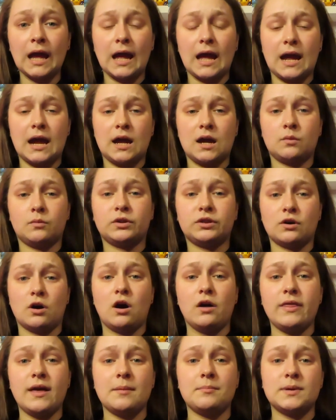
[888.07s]
And with
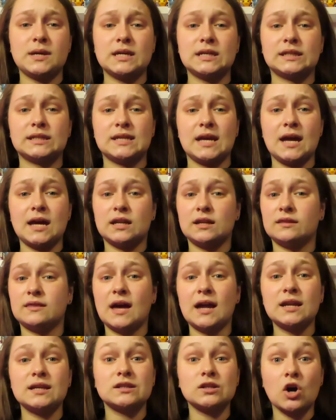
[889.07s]
all that being said,
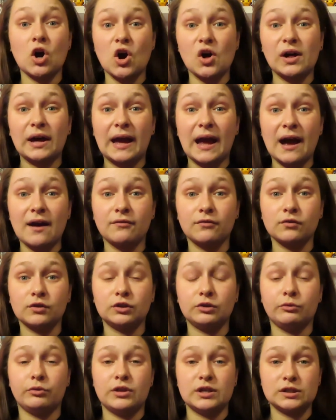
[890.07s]
that is all I have for
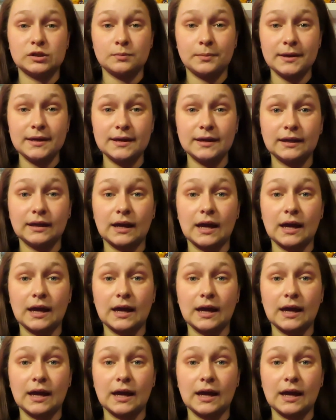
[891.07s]
you this week,